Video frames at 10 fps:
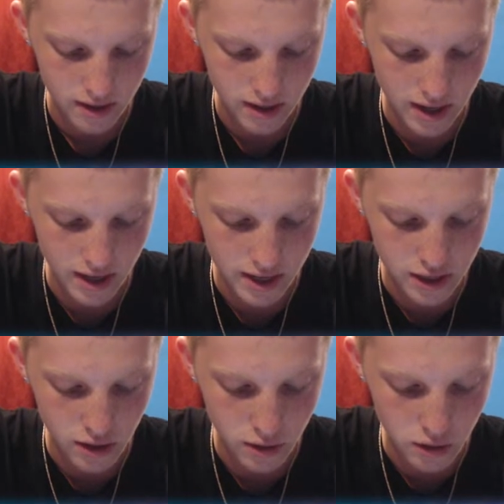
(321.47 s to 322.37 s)
Yeah, he's
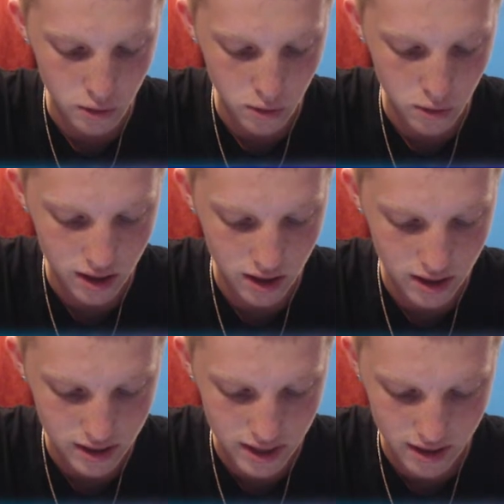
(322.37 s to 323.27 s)
going to work on
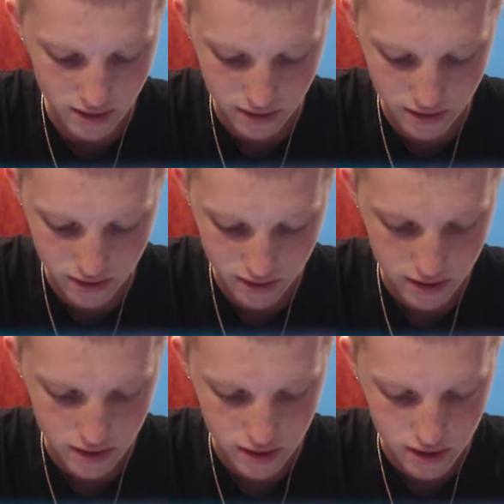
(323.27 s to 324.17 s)
us now.
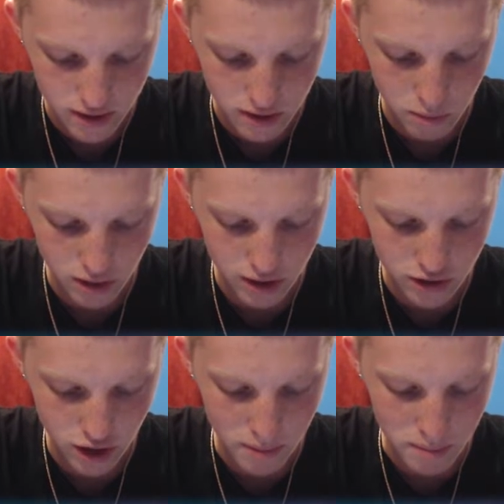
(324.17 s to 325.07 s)
We're gonna
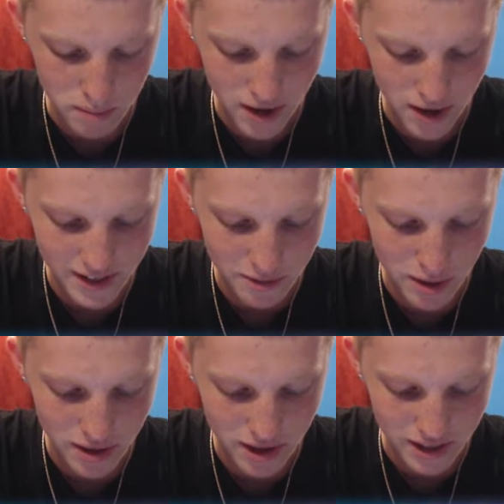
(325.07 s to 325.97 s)
drop a miner.
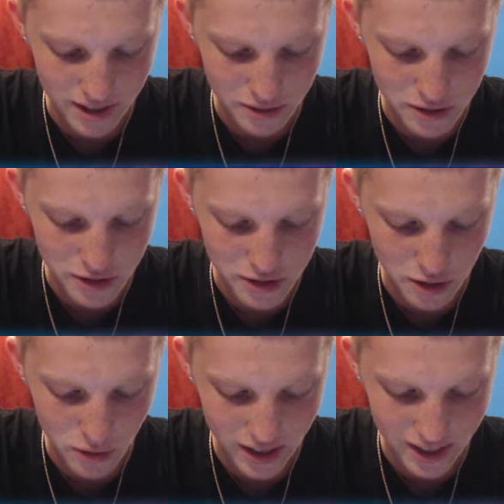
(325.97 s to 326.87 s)
Maybe that could do
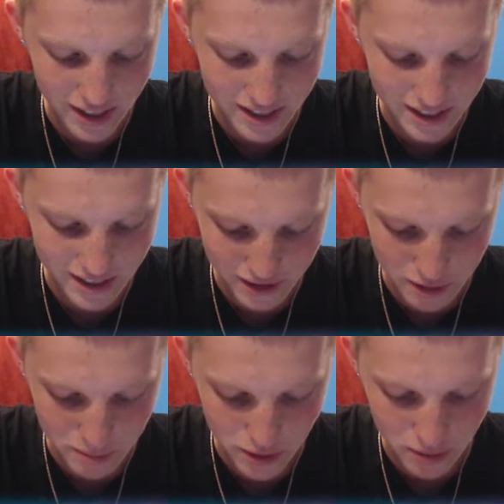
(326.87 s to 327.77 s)
some work against these
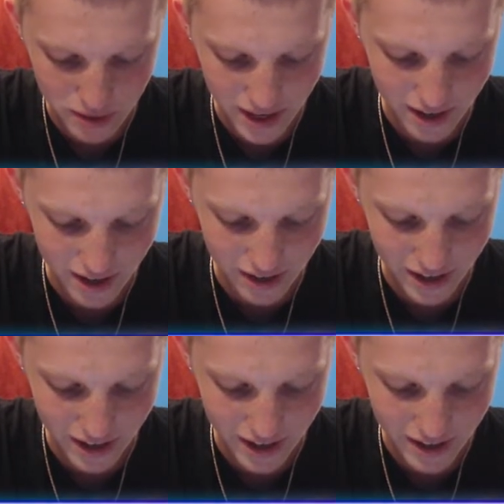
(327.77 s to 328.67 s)
elite barbs and our
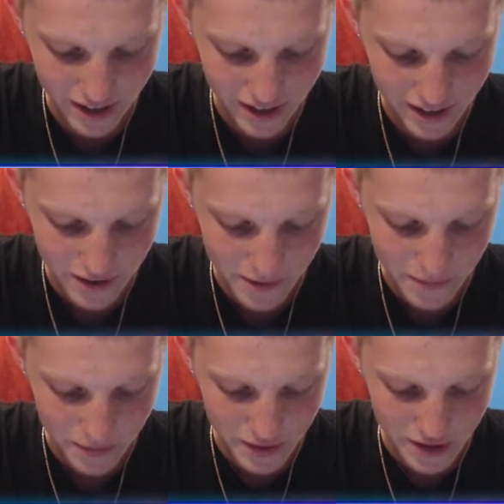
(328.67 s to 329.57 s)
knight.
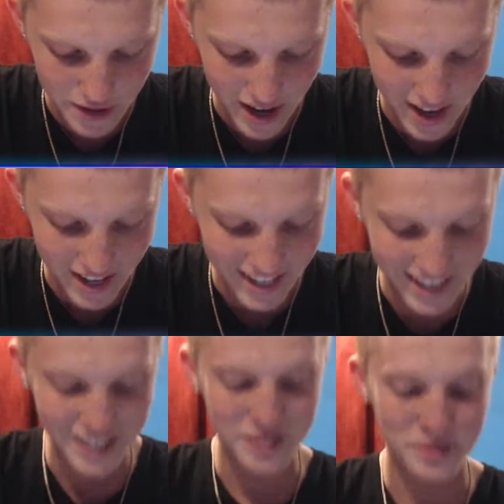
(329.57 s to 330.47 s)
And it
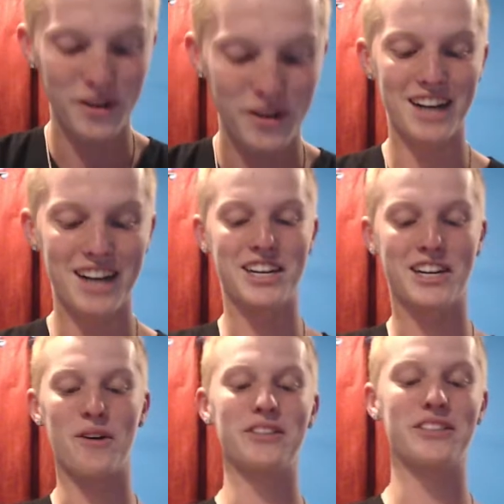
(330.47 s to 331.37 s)
is. We are actually
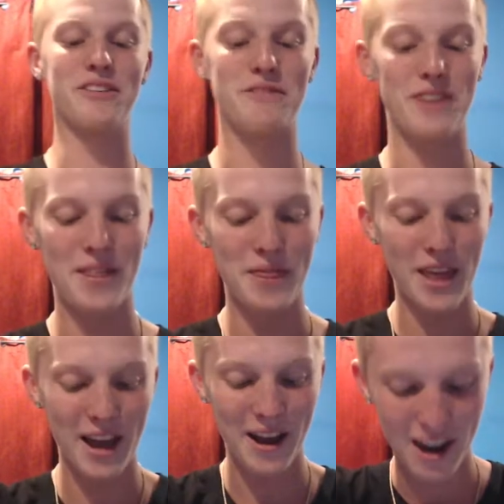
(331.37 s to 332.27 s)
going to defend
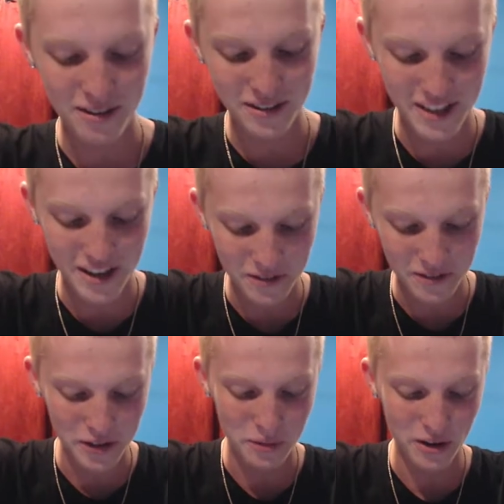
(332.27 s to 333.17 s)
that. I was getting
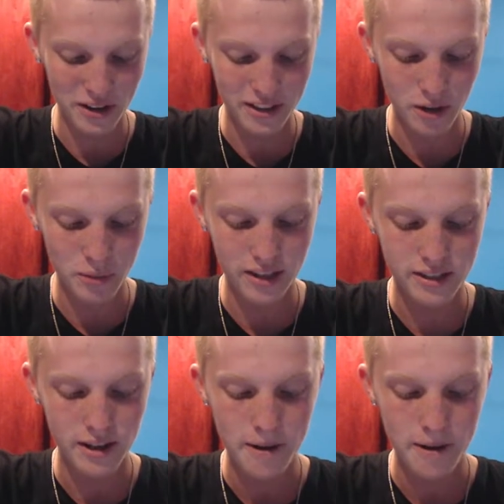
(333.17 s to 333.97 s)
really worried there because